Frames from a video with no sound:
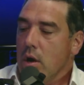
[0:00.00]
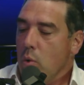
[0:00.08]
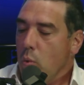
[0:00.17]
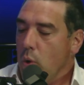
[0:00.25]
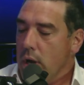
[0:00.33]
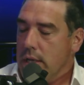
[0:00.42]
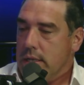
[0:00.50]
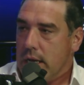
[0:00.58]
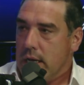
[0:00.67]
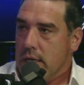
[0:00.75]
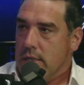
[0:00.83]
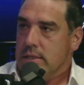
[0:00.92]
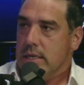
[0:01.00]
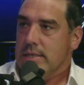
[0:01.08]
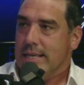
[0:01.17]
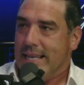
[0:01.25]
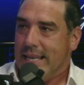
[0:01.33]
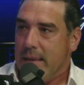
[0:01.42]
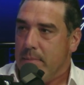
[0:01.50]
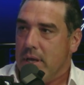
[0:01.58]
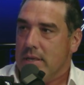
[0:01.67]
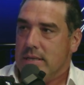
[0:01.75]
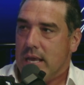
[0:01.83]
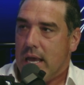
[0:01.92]
What it does is it
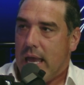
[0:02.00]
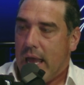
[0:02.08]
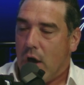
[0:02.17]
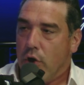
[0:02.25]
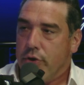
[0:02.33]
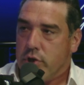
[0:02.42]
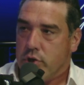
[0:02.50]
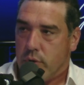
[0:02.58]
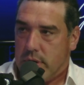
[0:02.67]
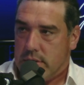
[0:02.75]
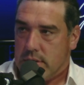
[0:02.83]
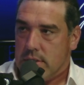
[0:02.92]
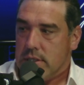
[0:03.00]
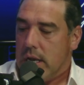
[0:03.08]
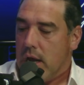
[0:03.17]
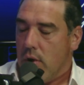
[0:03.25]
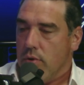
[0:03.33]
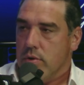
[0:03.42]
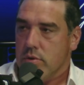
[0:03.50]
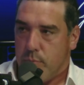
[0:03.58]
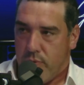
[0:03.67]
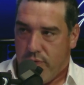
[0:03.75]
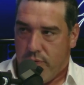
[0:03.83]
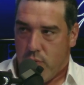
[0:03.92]
limits health choices and how those are
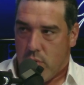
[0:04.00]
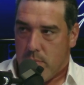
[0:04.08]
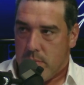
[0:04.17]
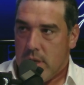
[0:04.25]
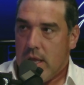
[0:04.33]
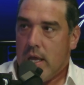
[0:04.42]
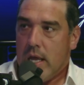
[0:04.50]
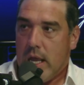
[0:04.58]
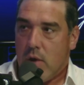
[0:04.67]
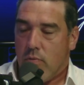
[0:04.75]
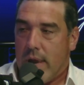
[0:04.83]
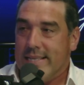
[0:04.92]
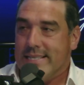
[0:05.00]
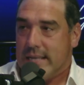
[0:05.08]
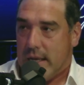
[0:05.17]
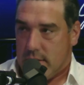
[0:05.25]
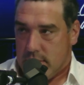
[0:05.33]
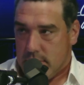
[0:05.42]
performed in red states.